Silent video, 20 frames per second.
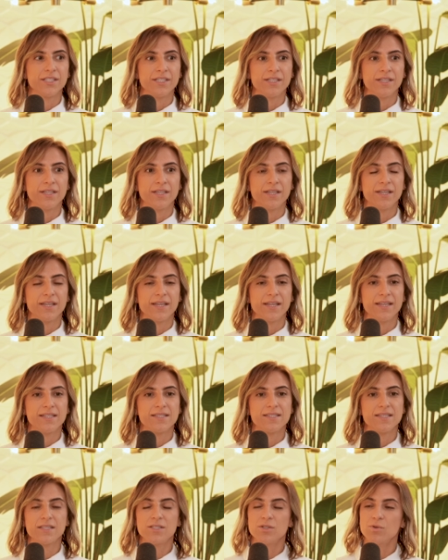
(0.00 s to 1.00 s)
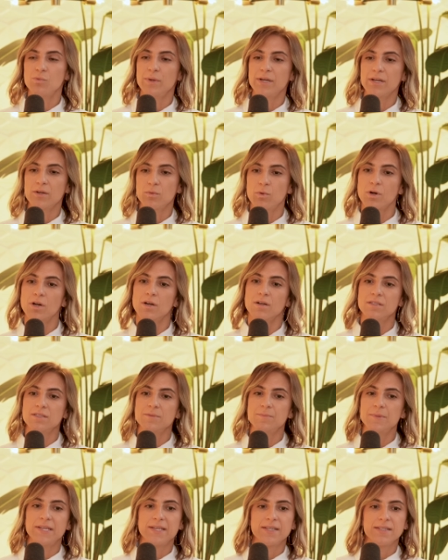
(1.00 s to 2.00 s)
a it's such a weird
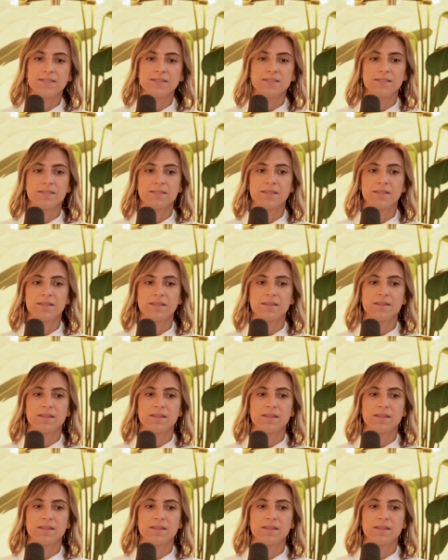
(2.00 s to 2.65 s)
world because